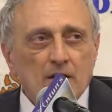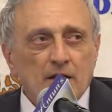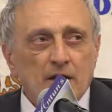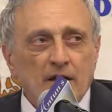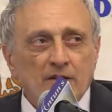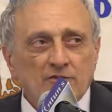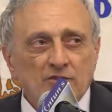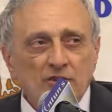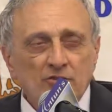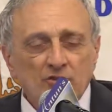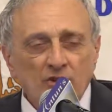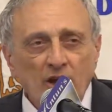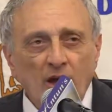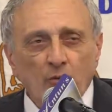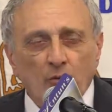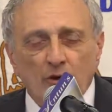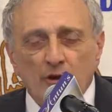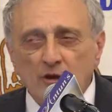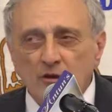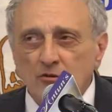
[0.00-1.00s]
And I said,
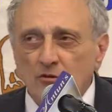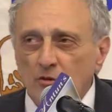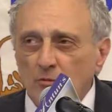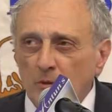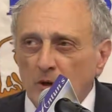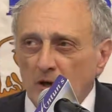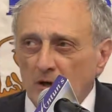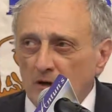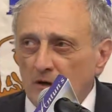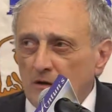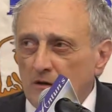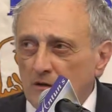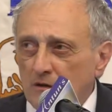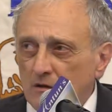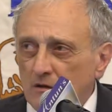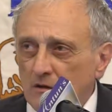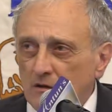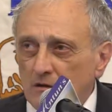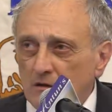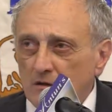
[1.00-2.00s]
"John, what are you going to do about it?"
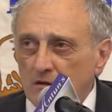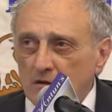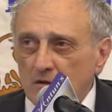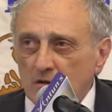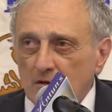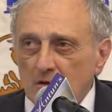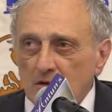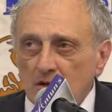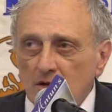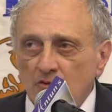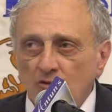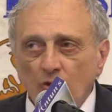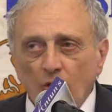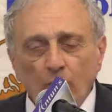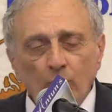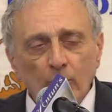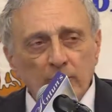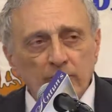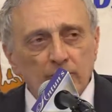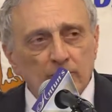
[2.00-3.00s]
He said,
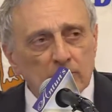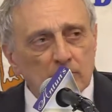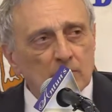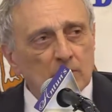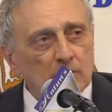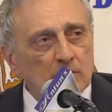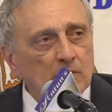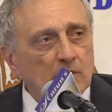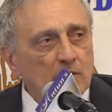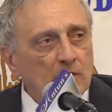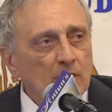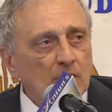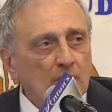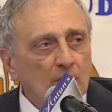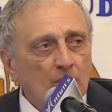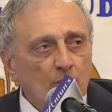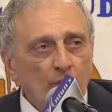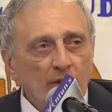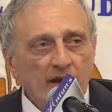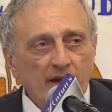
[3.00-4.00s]
"Oh,
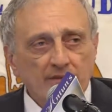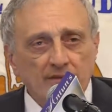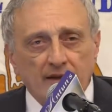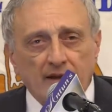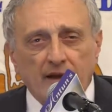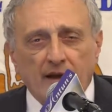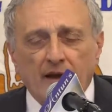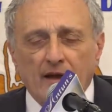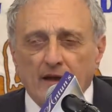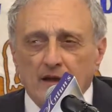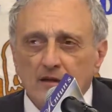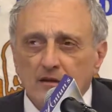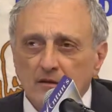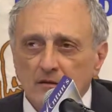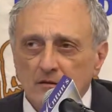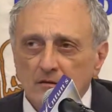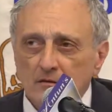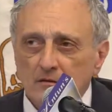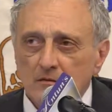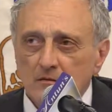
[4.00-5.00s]
we got the guy.
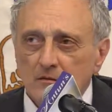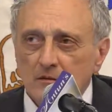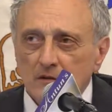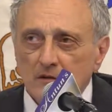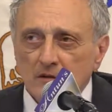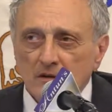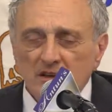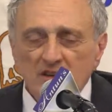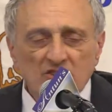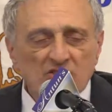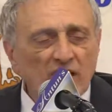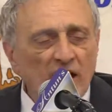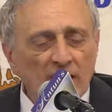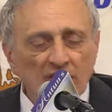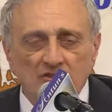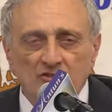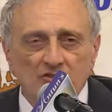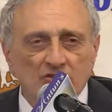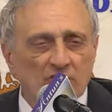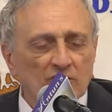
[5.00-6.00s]
He's
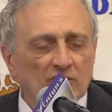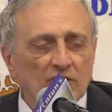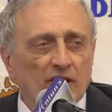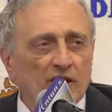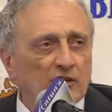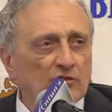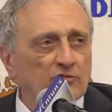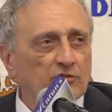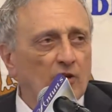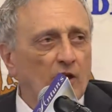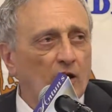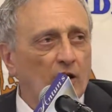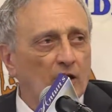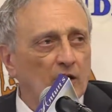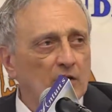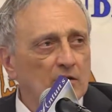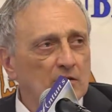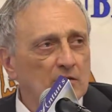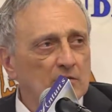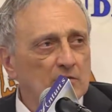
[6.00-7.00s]
honest as the day is
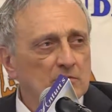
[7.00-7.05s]
long."